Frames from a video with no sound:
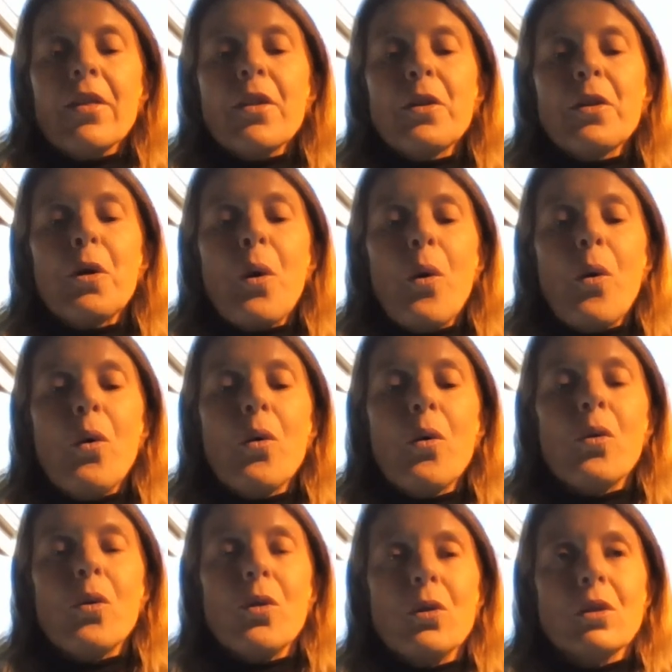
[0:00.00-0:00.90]
The
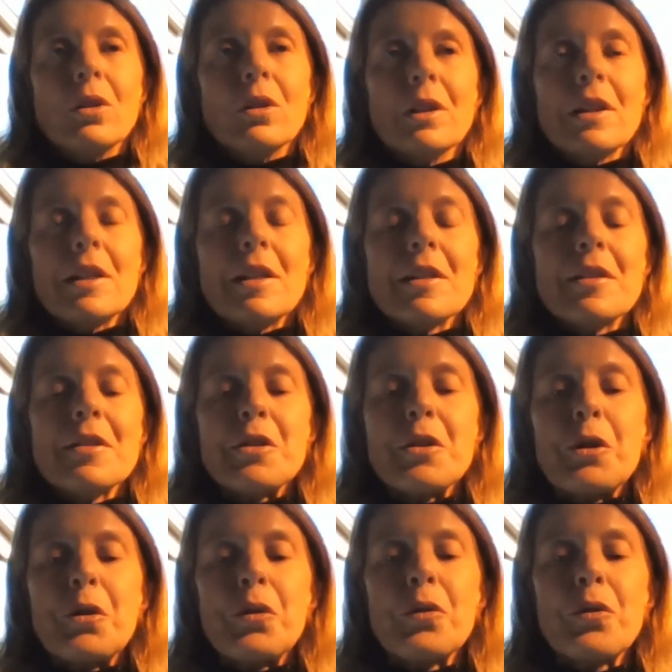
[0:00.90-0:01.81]
goal is
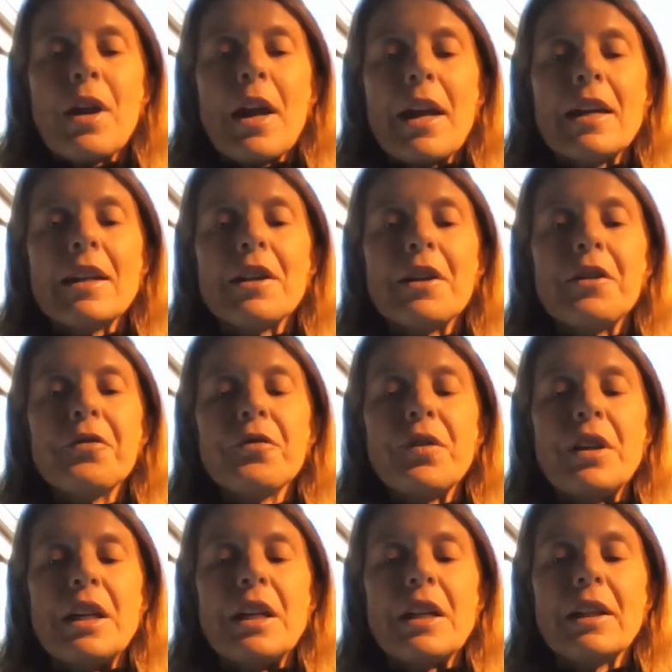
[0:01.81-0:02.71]
to create a
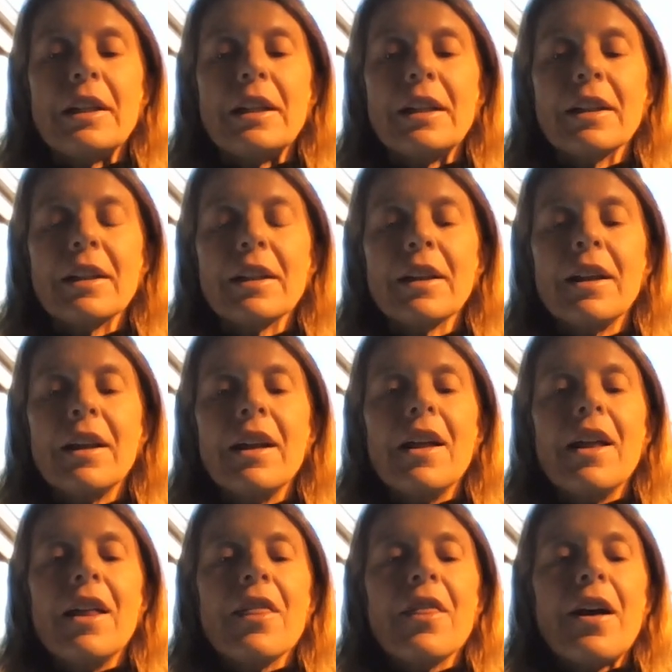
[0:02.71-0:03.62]
feeling
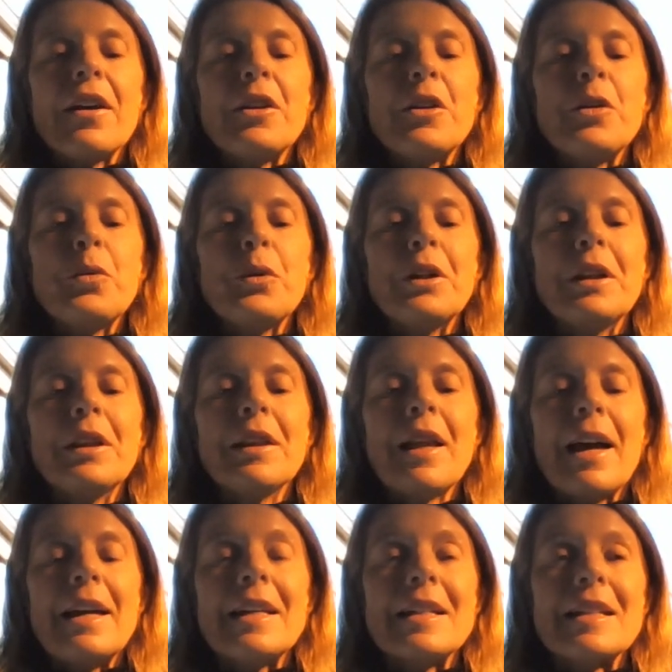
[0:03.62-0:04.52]
that you would
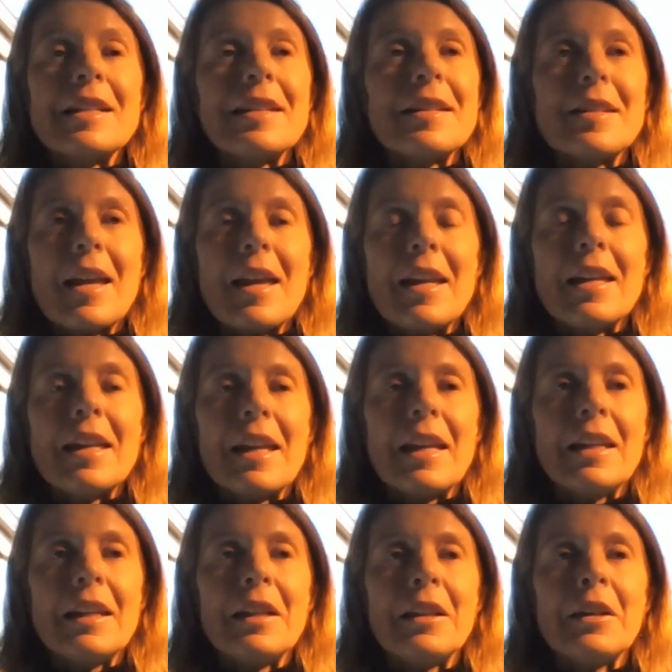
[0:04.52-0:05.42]
like to take
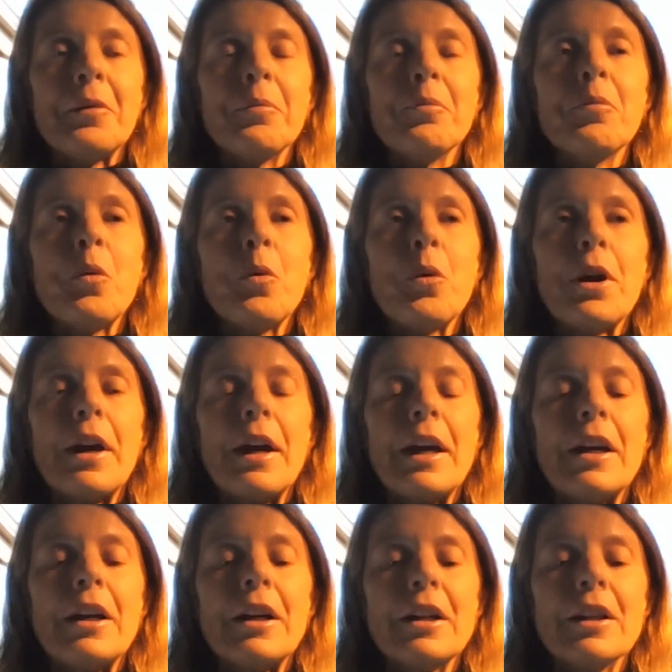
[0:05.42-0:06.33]
in more
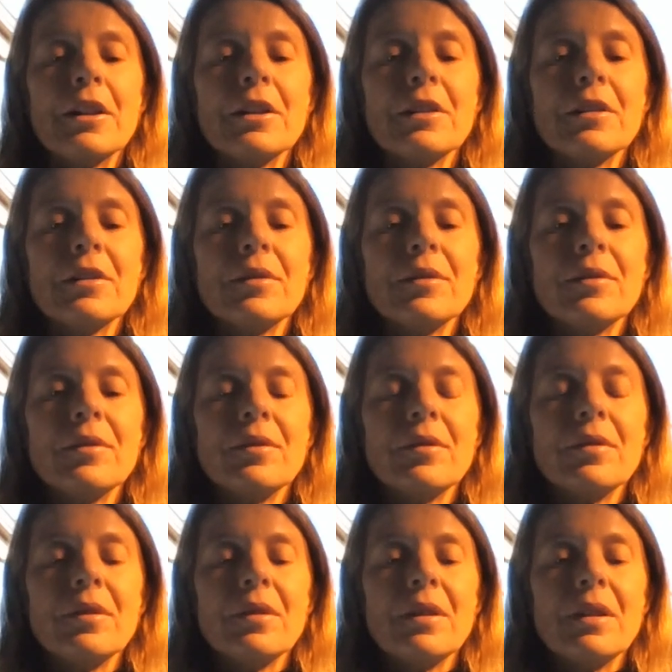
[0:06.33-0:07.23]
air.
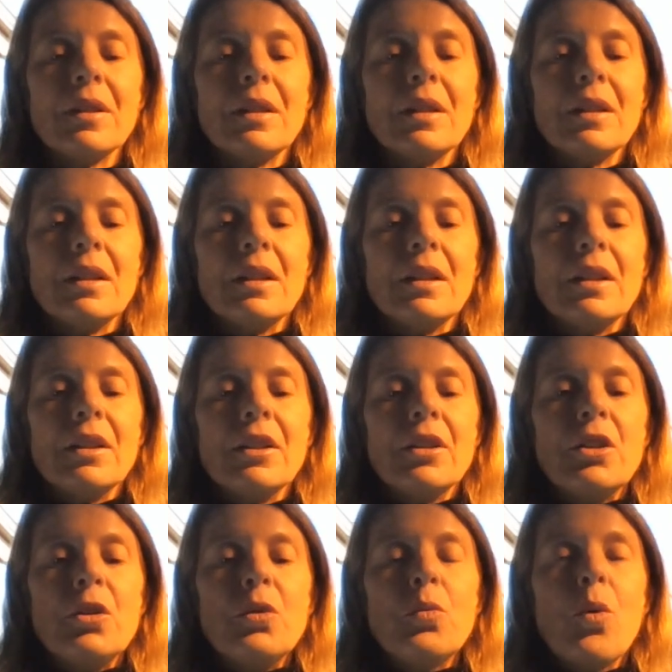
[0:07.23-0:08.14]

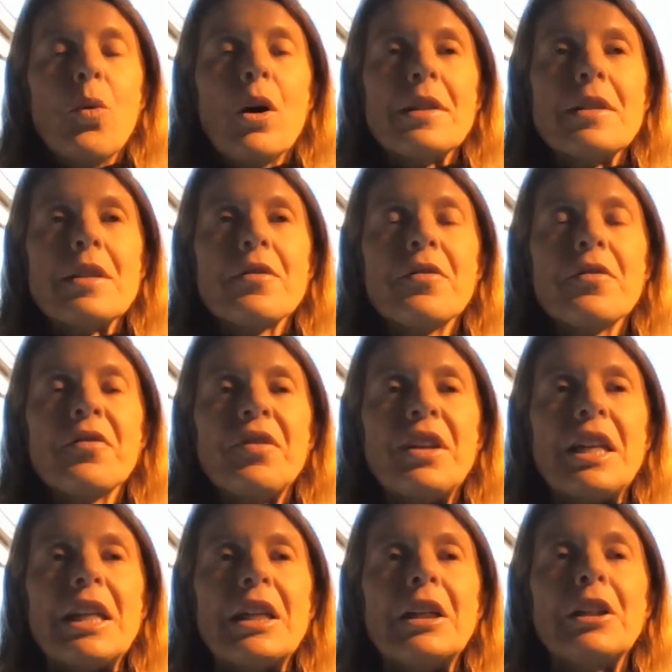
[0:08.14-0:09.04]
You want to
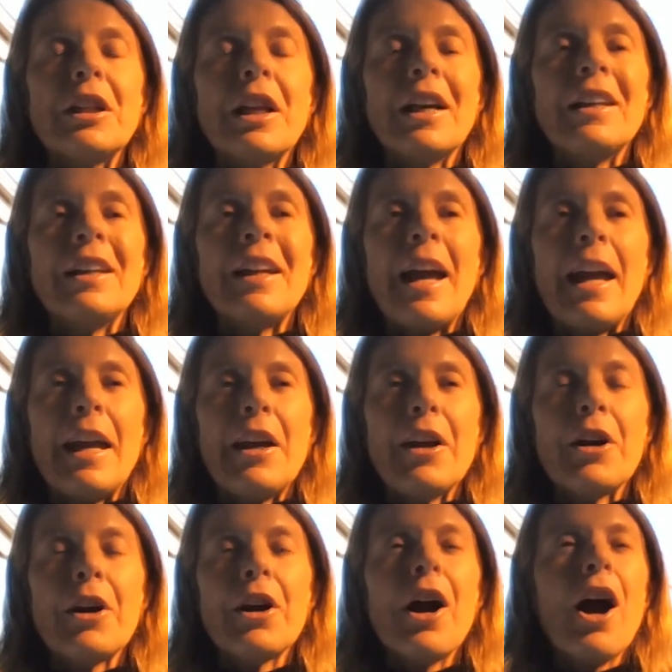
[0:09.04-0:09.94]
feel an
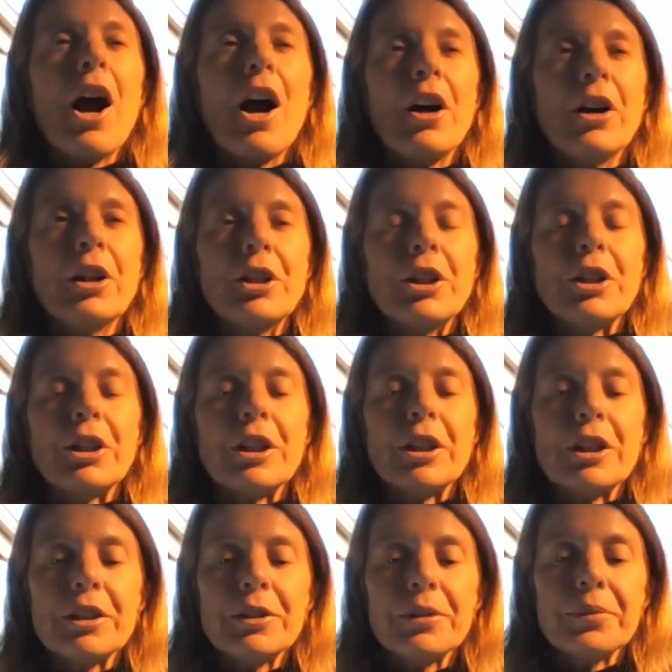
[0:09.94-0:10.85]
air
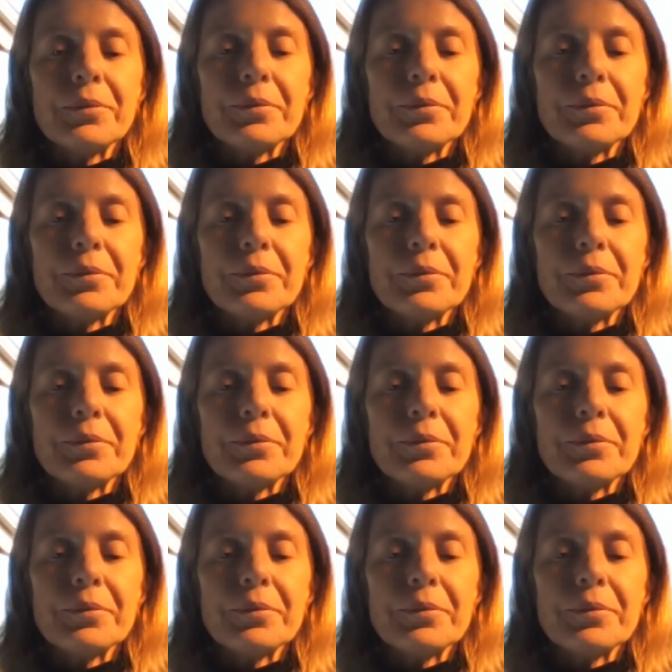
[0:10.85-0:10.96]
hunger.